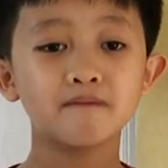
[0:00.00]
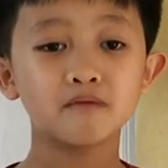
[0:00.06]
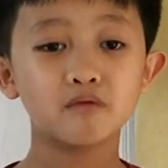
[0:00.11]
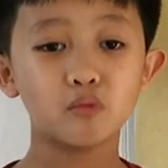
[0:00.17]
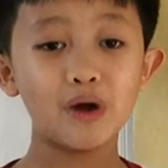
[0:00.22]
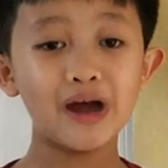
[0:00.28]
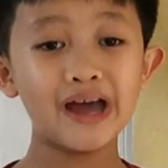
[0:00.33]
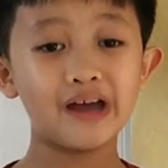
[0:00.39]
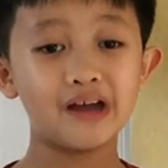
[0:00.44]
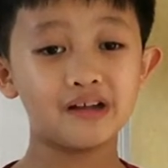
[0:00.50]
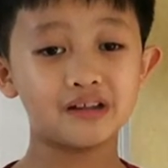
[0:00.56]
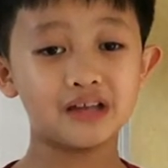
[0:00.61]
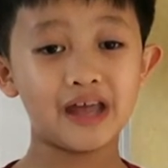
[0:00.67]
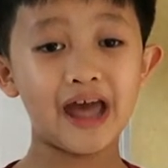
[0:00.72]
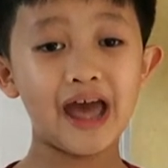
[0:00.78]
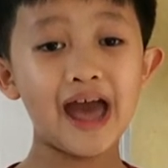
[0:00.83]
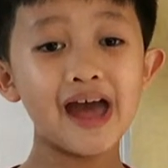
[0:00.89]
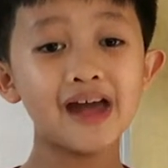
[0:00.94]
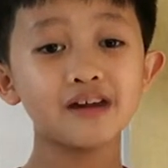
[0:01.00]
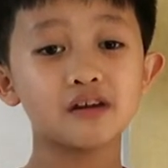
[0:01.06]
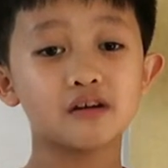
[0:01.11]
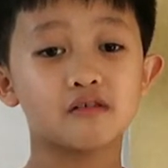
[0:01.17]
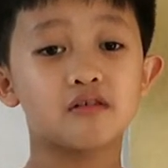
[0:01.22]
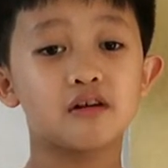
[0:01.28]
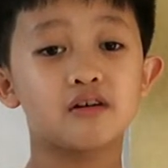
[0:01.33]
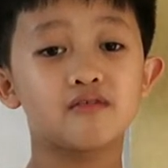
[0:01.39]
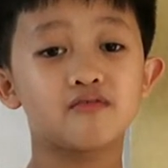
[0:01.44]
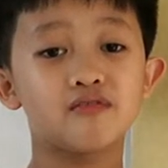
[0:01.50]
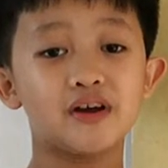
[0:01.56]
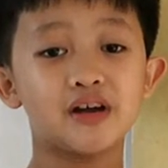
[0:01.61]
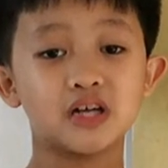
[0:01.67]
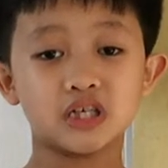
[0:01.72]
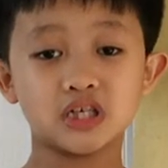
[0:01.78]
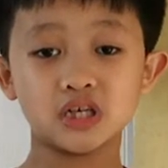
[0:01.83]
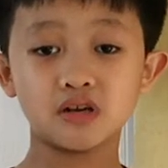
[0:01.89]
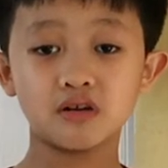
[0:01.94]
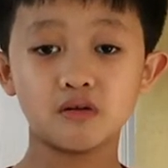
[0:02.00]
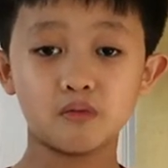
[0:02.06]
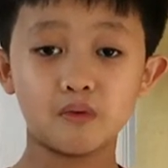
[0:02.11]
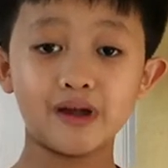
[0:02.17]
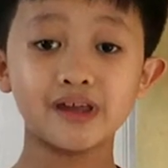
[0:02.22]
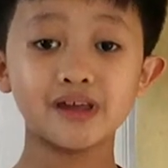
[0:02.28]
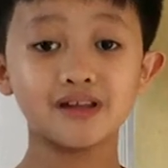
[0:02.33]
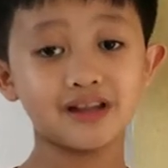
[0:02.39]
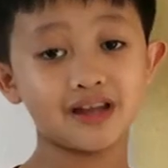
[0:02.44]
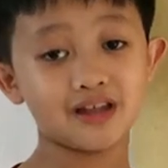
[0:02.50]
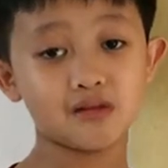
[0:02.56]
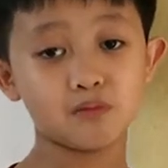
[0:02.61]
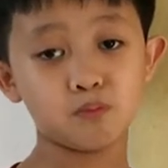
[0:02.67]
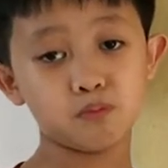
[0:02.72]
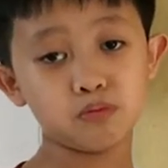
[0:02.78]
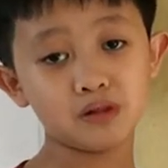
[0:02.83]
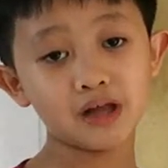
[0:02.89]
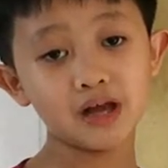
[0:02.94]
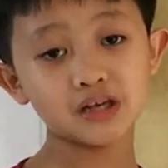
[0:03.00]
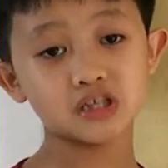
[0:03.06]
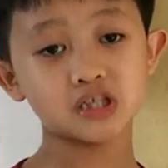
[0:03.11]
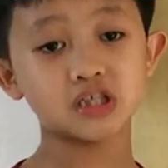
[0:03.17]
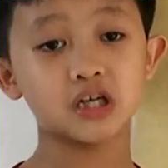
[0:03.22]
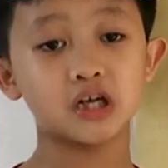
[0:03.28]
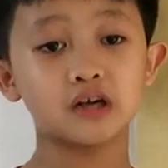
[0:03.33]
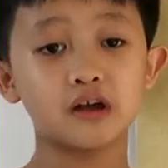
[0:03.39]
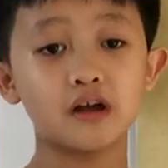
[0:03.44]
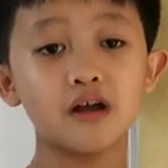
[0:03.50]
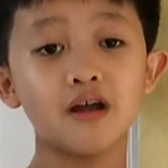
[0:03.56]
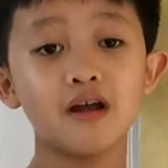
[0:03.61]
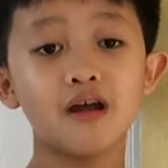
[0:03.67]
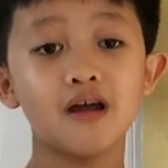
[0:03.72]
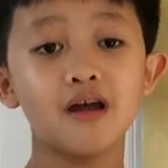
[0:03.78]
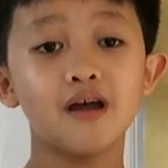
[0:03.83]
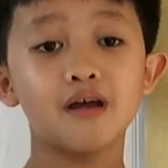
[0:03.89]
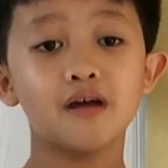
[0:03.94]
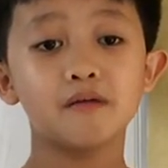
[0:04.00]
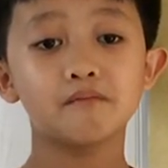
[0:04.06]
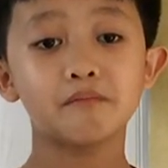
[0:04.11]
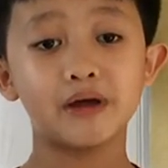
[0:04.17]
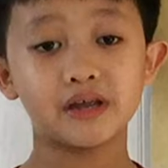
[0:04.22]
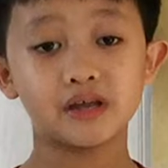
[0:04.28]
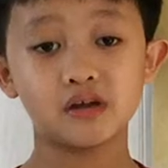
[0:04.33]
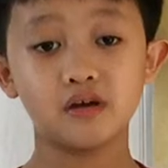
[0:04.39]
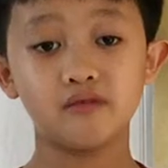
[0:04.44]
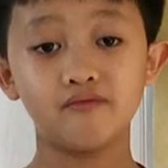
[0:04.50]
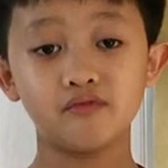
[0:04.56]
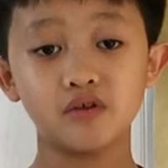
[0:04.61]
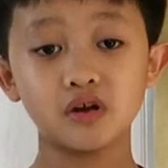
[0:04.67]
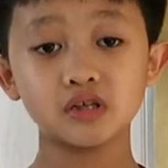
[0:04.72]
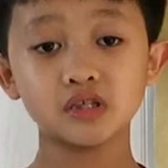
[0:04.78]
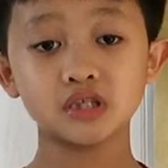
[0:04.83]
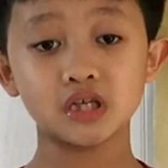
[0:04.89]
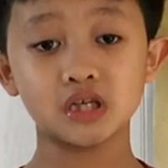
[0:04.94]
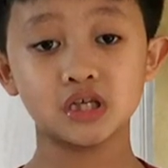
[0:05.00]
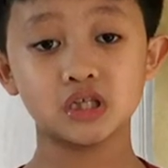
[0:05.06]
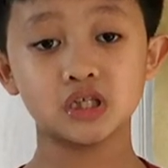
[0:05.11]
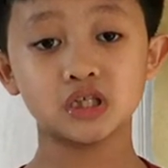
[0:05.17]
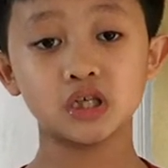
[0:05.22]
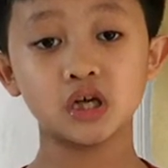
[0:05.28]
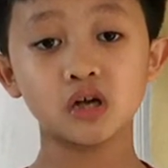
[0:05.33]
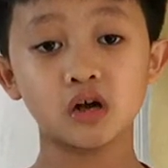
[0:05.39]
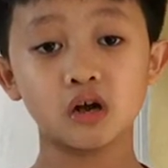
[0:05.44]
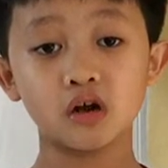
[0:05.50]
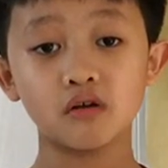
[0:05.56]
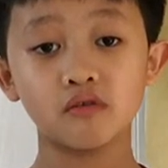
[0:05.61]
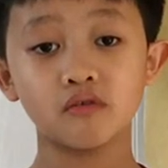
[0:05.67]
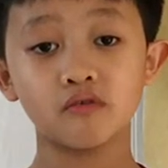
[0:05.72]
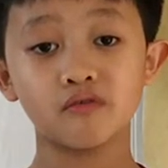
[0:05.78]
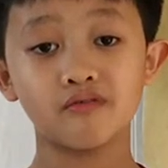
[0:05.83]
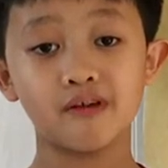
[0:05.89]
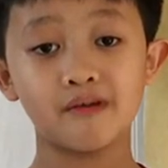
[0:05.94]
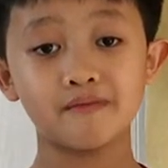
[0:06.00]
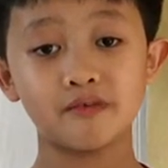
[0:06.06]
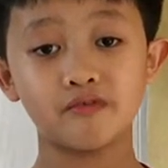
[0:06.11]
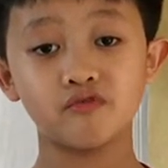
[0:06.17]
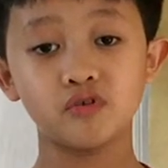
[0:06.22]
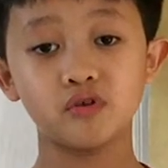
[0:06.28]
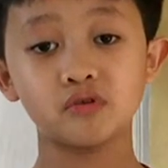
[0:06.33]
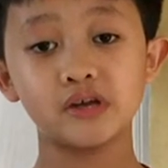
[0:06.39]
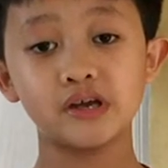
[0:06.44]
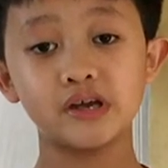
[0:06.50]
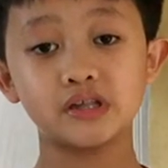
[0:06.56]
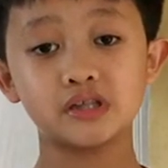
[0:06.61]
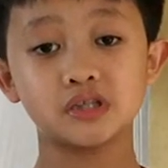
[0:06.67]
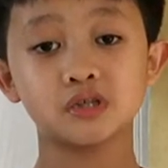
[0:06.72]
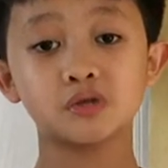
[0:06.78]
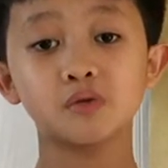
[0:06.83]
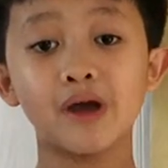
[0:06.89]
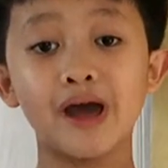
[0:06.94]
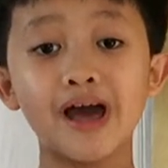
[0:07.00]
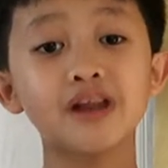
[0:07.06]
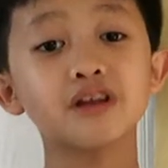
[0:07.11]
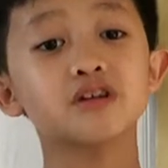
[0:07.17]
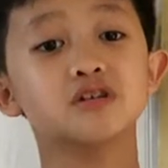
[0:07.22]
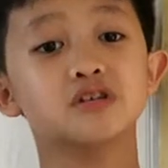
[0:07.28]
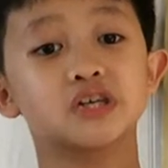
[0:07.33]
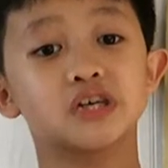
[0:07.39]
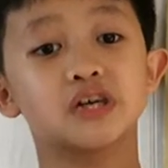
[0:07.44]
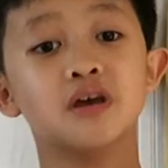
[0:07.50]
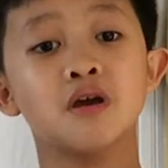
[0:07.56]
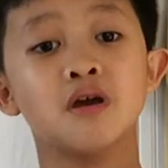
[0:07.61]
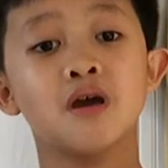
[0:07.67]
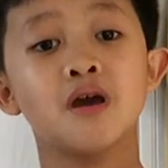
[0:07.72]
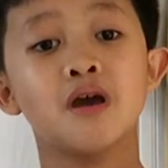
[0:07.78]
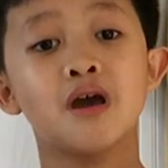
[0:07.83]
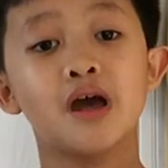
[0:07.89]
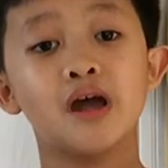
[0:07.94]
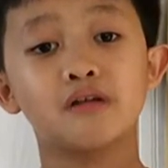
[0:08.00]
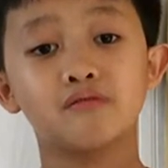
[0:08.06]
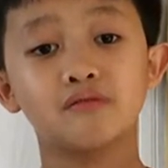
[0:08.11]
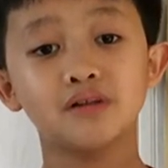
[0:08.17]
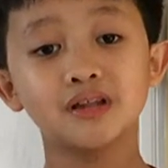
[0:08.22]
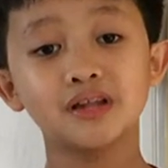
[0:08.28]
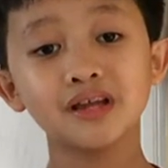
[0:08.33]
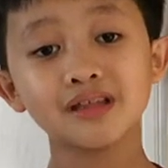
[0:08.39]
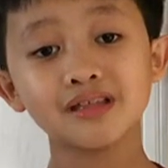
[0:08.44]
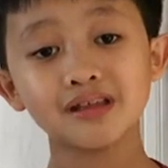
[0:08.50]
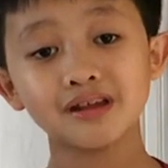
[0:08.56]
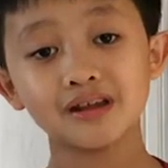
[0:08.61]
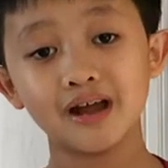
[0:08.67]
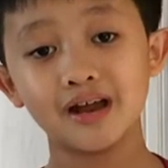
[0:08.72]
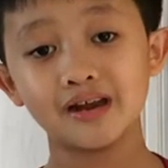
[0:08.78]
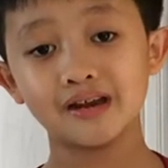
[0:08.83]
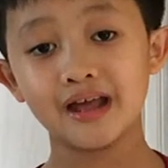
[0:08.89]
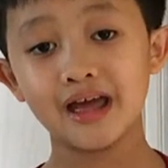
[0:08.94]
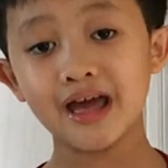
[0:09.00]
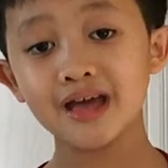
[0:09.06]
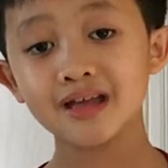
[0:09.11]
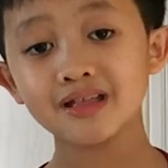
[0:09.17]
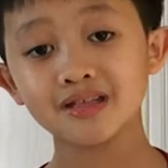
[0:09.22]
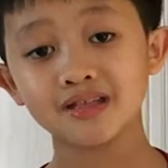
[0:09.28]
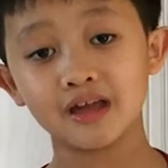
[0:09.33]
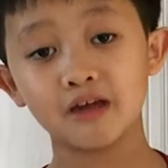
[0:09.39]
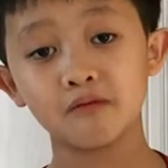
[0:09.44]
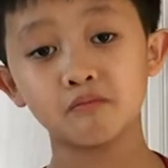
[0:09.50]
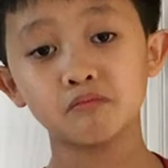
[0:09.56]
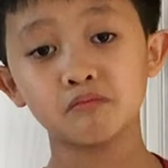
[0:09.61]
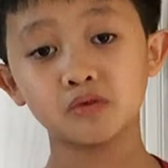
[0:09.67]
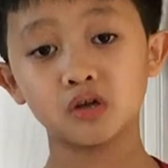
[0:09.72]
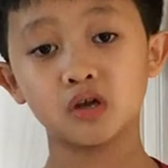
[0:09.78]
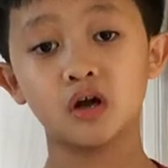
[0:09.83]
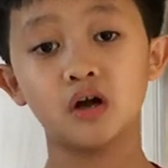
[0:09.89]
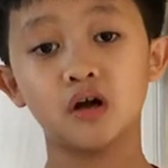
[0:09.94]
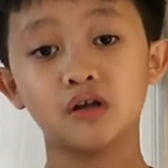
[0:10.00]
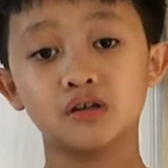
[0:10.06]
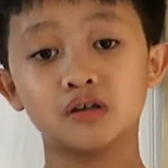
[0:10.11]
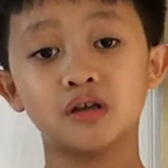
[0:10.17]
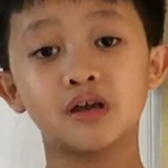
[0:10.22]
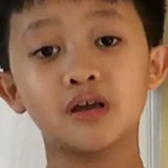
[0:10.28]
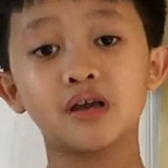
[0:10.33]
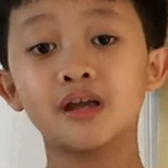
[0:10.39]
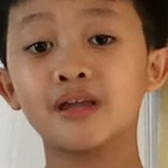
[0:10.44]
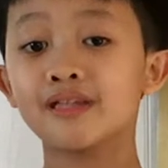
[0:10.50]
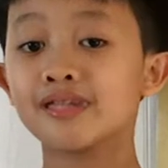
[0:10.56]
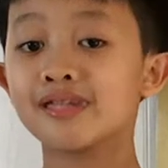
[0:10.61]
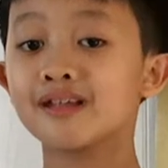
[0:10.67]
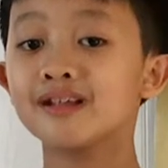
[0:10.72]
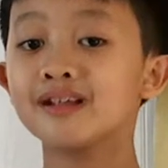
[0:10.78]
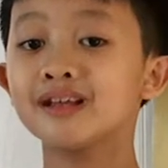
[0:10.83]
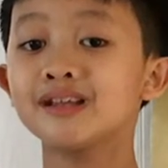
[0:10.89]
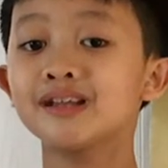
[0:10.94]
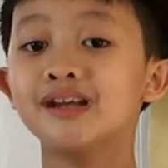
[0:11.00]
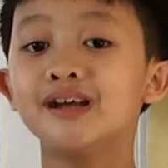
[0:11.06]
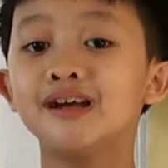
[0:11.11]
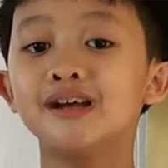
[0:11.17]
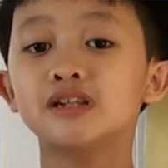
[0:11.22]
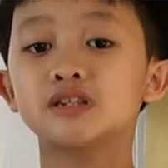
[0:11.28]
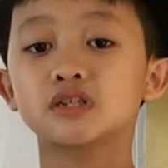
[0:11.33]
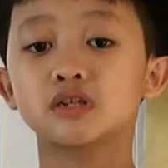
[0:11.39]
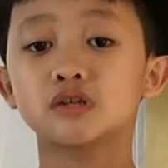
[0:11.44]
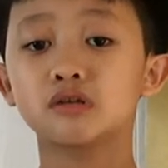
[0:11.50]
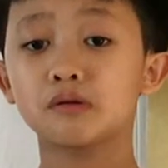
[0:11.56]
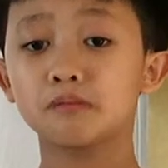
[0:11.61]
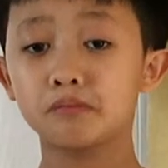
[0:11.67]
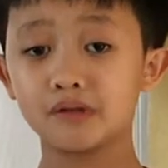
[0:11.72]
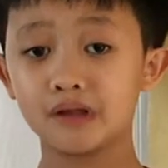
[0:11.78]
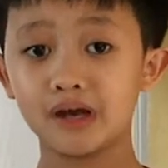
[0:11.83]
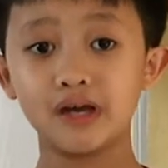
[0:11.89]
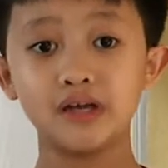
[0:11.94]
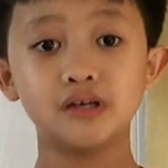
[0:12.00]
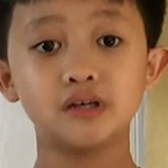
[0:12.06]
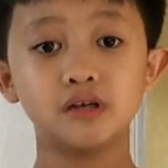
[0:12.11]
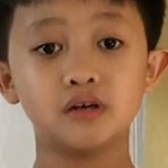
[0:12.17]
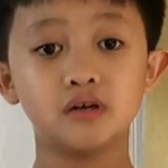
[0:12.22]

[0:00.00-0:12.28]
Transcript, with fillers: While the endocrine function regulates blood sugar by converting sugar from the food into energy and releasing an enzyme called insulin to the blood.